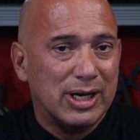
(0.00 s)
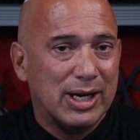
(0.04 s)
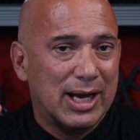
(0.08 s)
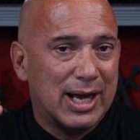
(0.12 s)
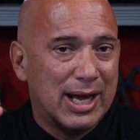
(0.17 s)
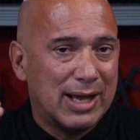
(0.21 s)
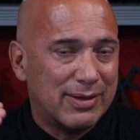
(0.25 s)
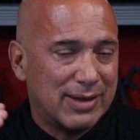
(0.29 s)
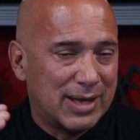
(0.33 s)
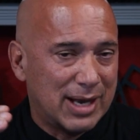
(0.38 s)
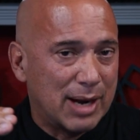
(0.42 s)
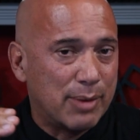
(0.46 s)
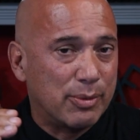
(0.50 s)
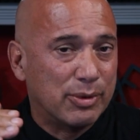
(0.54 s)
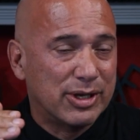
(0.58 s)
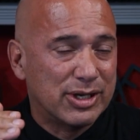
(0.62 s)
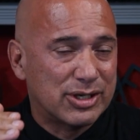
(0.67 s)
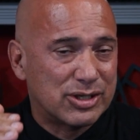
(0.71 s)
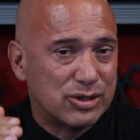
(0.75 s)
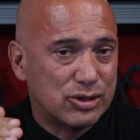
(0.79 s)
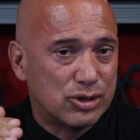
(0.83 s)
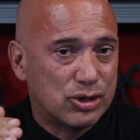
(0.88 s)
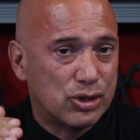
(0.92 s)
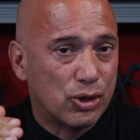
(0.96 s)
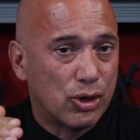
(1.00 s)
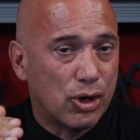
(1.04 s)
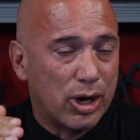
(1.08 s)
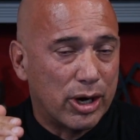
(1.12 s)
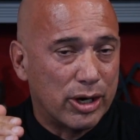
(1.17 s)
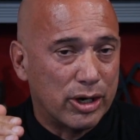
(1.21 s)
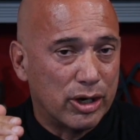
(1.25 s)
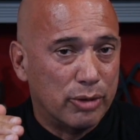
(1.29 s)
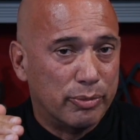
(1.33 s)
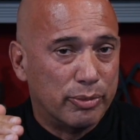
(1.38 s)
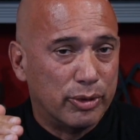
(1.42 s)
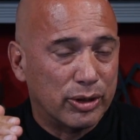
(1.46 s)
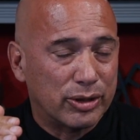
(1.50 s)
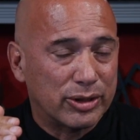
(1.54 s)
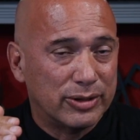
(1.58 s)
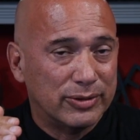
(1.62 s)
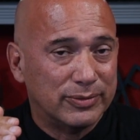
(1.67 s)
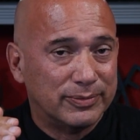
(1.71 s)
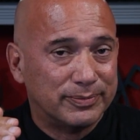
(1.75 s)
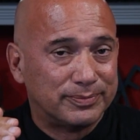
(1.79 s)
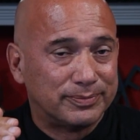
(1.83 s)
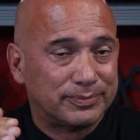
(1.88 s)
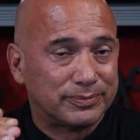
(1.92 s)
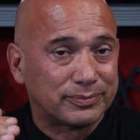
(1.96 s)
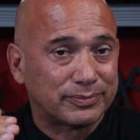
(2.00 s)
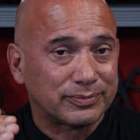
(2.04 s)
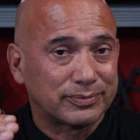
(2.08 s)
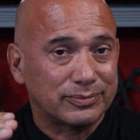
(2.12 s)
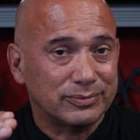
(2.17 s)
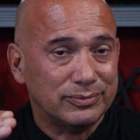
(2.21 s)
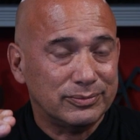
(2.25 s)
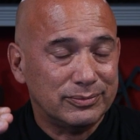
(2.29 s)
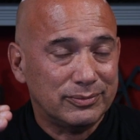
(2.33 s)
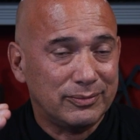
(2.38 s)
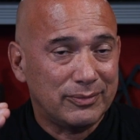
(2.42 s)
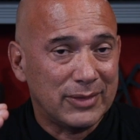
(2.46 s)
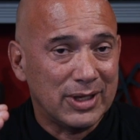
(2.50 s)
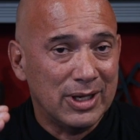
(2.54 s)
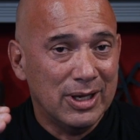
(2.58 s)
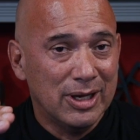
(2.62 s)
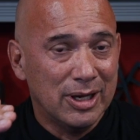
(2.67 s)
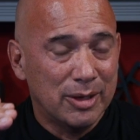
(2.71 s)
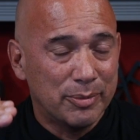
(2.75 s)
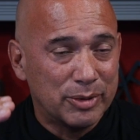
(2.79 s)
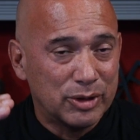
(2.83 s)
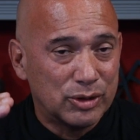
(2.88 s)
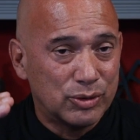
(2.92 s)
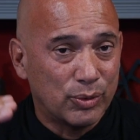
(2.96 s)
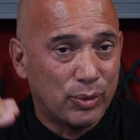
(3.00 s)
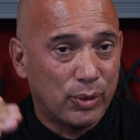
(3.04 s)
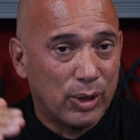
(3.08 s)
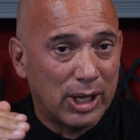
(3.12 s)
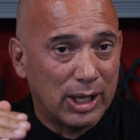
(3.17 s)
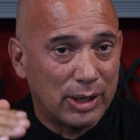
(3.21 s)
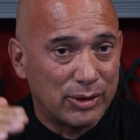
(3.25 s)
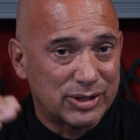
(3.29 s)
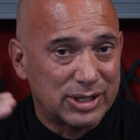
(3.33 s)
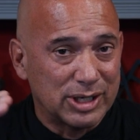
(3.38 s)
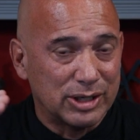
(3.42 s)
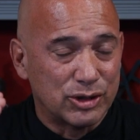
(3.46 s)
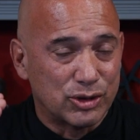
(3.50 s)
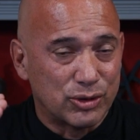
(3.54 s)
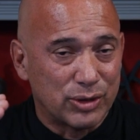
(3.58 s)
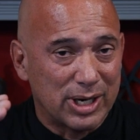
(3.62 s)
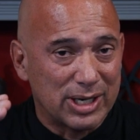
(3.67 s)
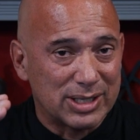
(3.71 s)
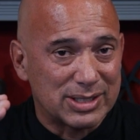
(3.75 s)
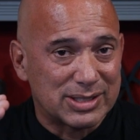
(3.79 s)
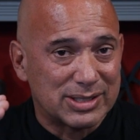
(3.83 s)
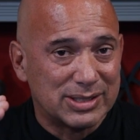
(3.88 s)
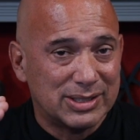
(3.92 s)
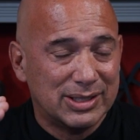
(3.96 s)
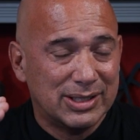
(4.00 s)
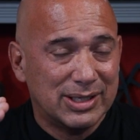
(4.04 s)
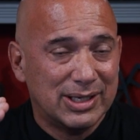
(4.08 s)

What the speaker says: and then I would listen to your audiobook while I was getting dressed,